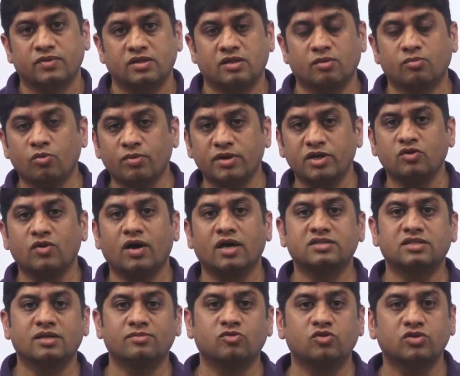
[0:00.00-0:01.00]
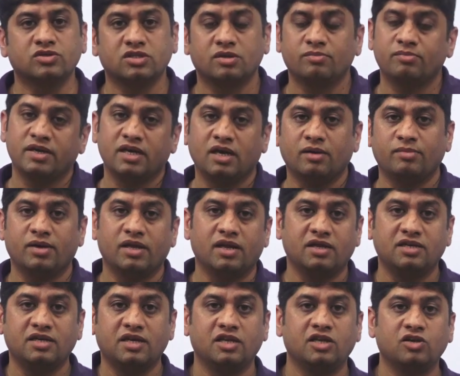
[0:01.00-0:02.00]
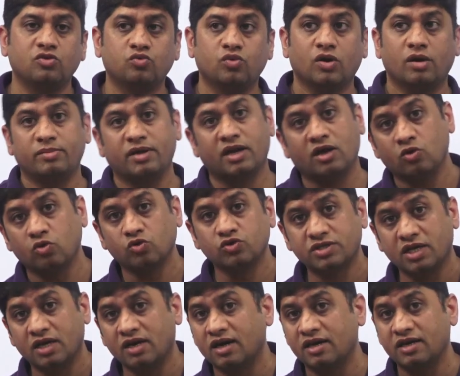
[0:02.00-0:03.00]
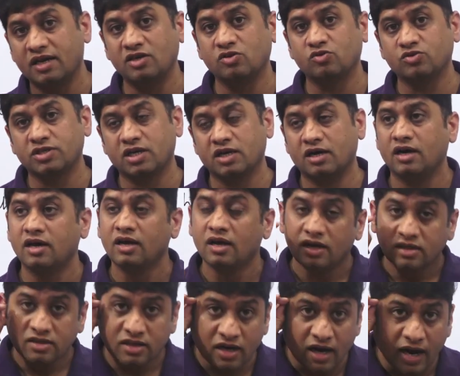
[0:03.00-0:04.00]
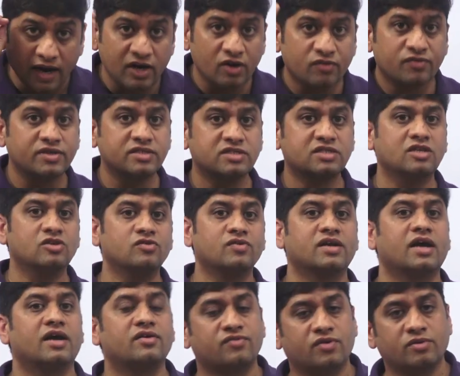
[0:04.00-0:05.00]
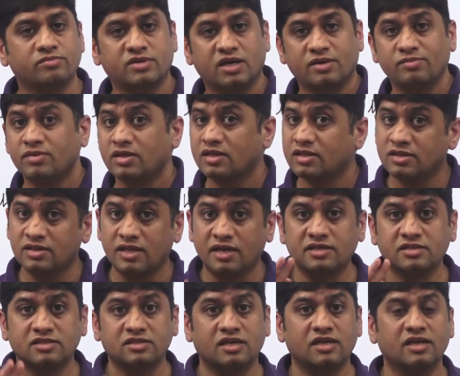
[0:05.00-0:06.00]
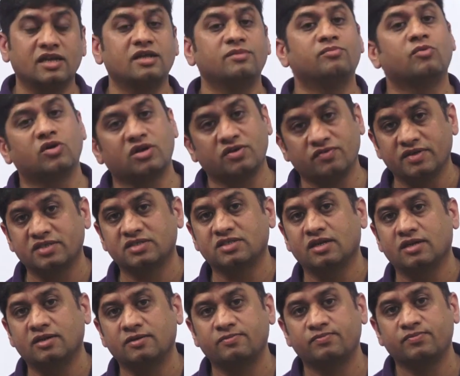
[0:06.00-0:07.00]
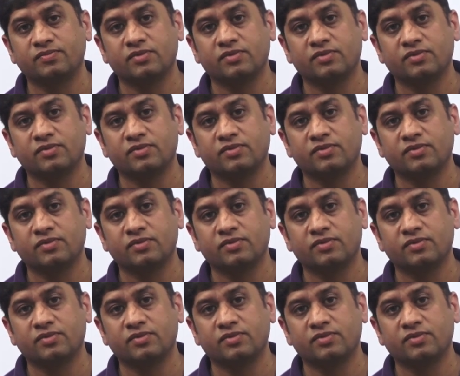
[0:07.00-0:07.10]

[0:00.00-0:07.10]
the moment you ask them question bhaiya mera ye nahi hua mera ho jayega nahi ho jayega the kind of answer you will get from them that is really motivational